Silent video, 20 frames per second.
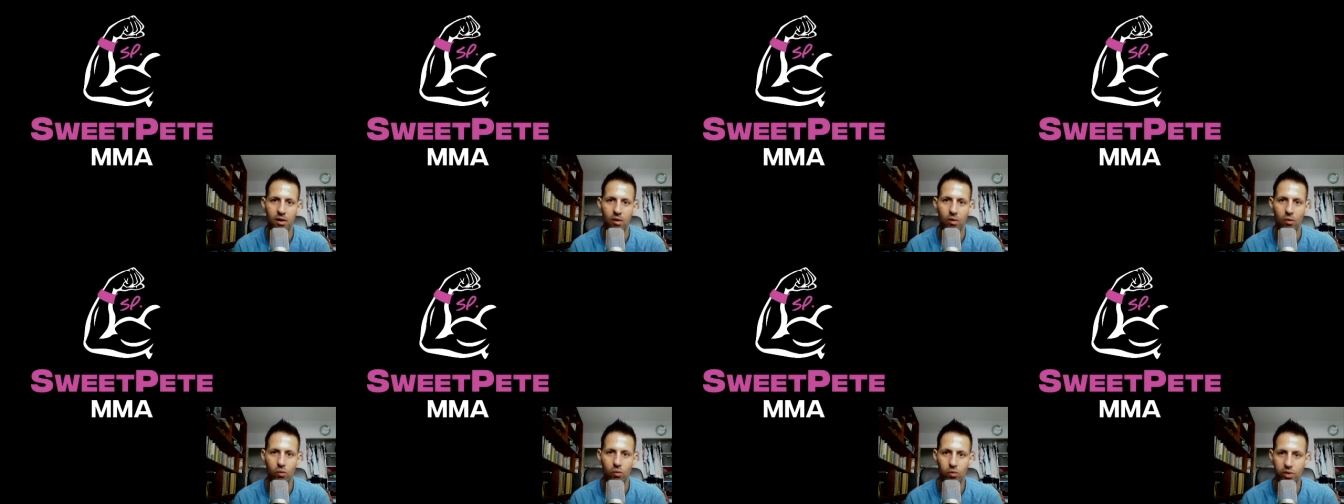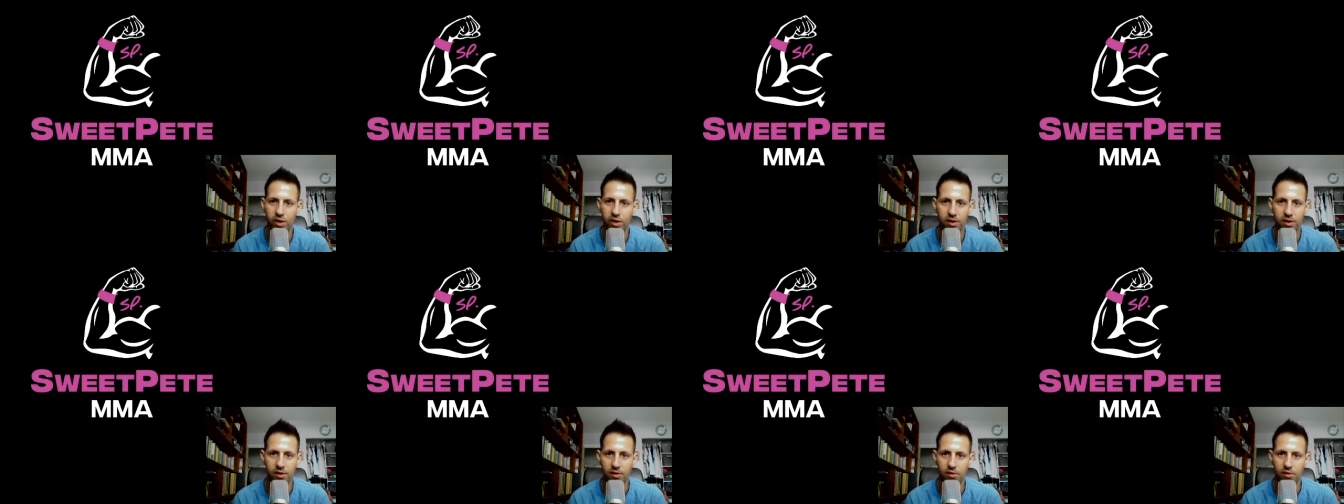
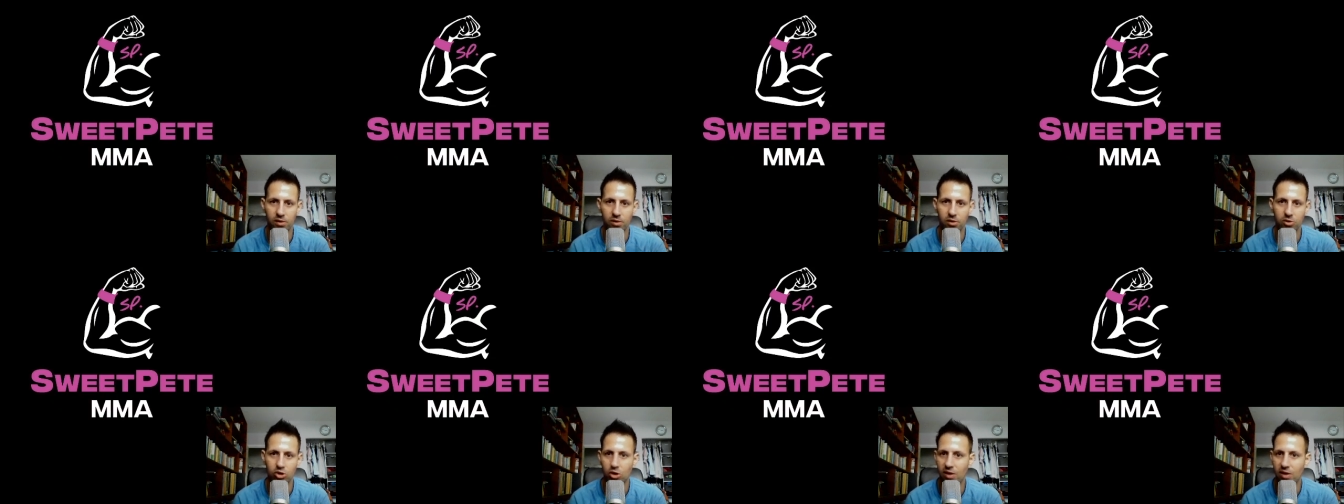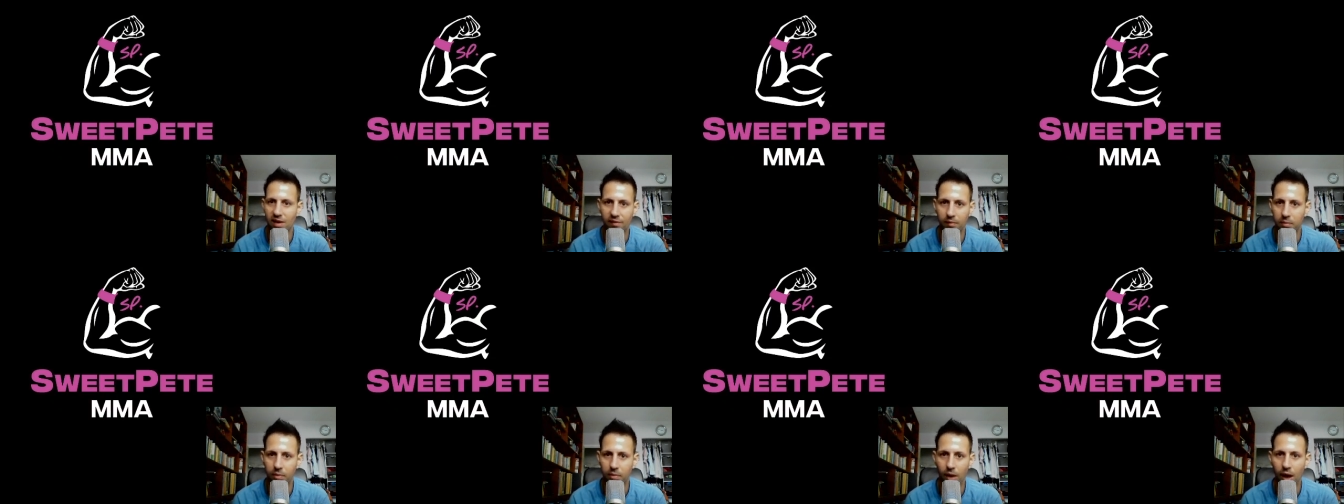we shouldn't have
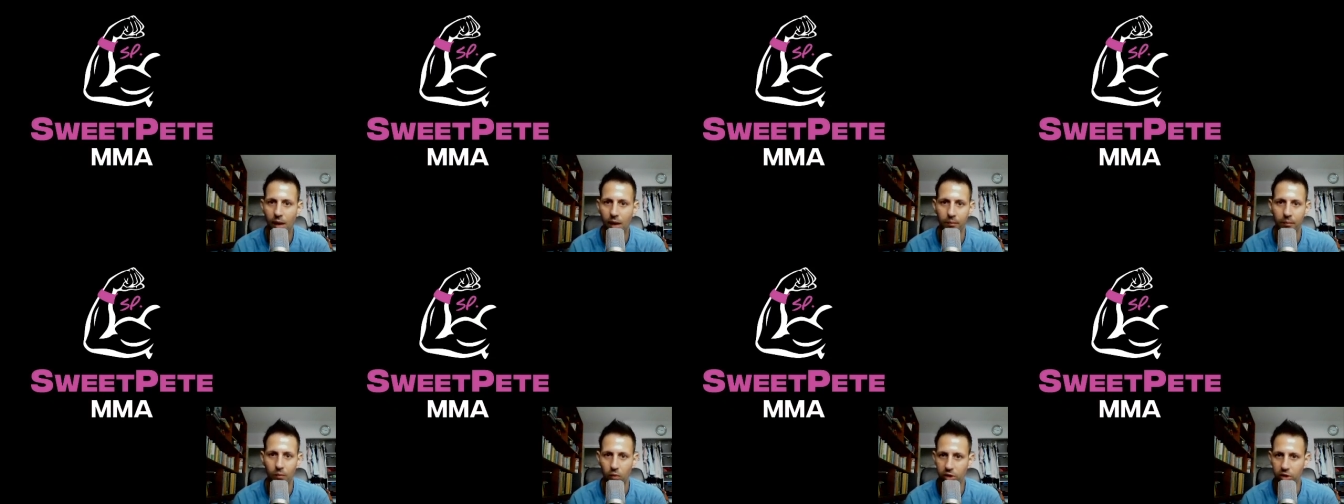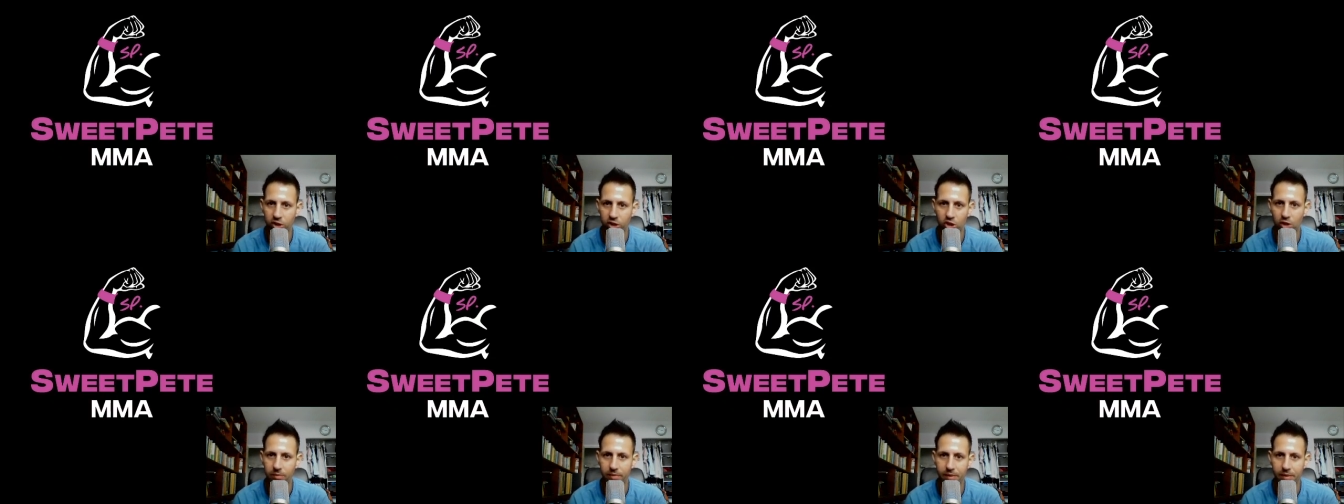a problem. We
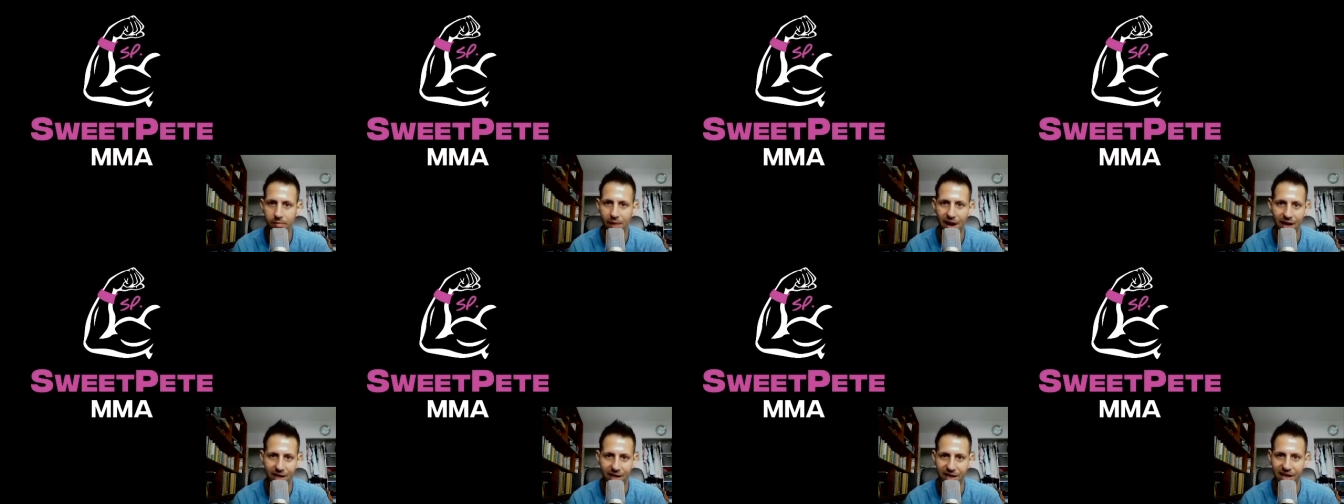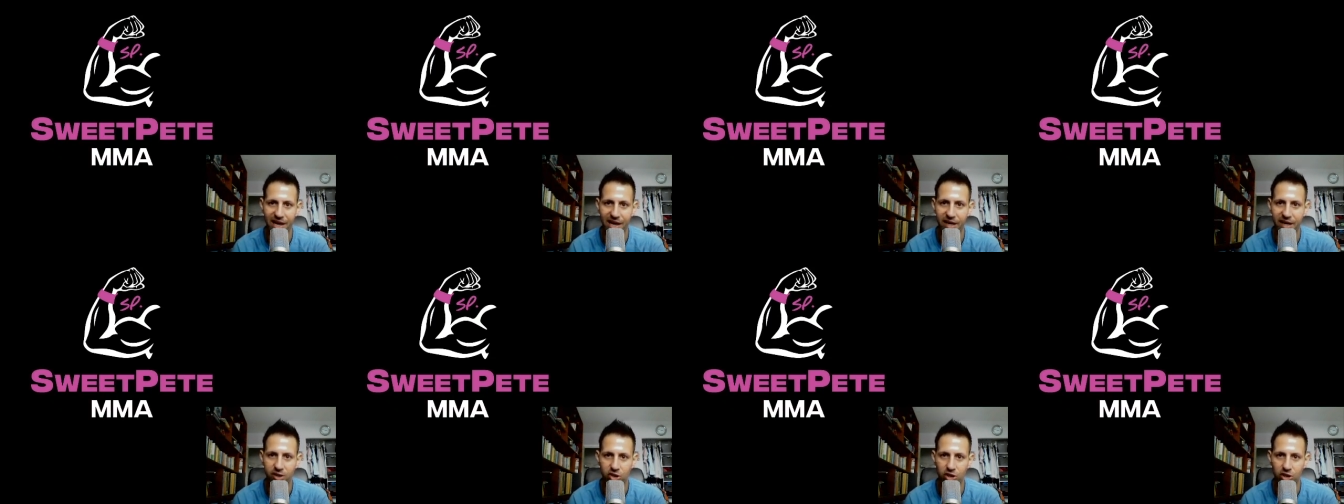should be back in
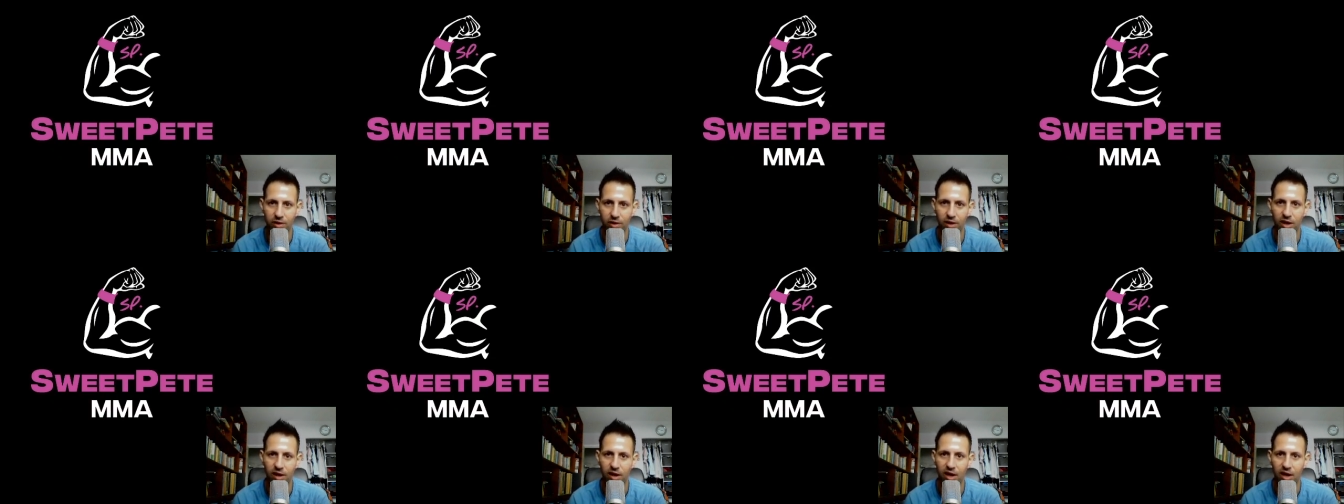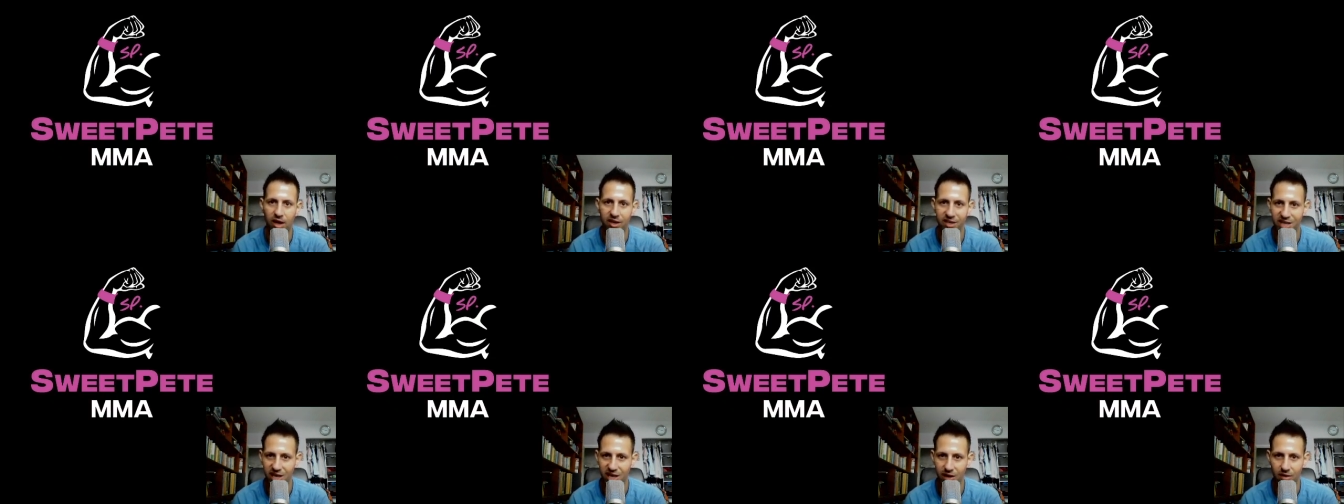action.
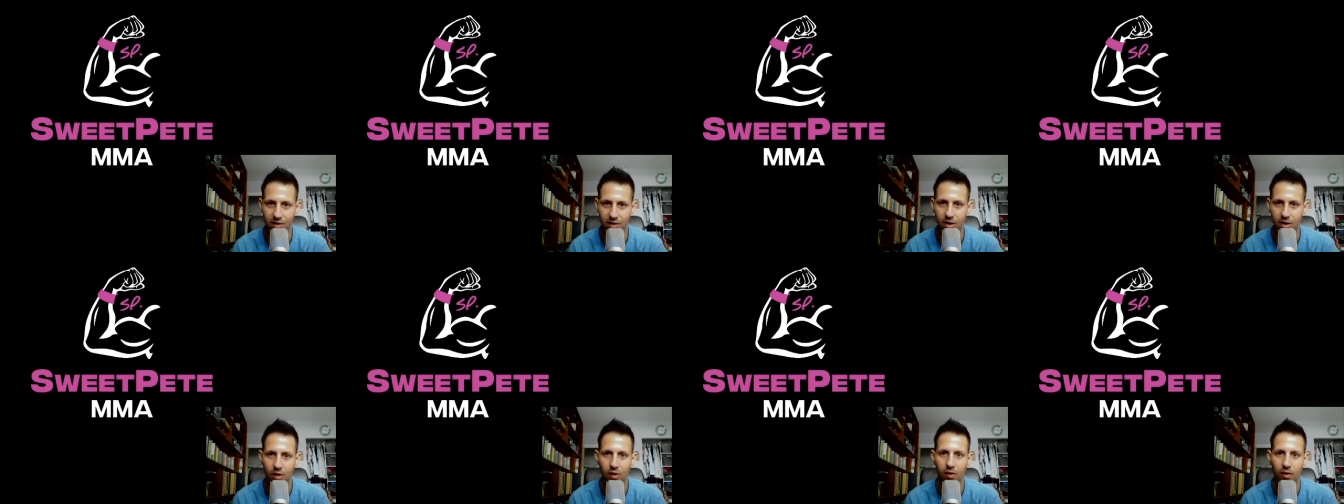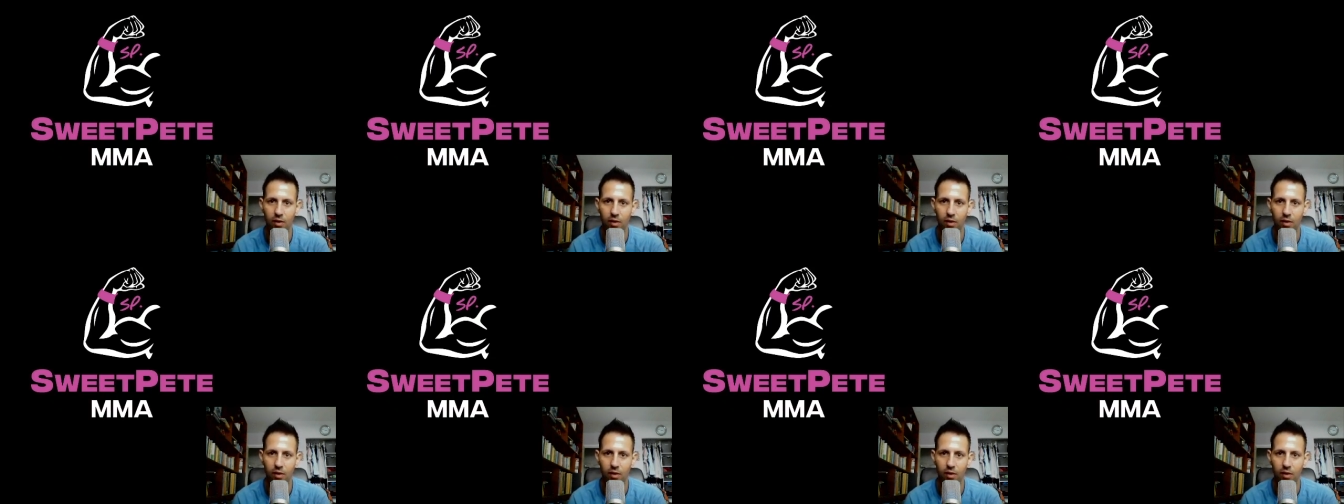Ontario,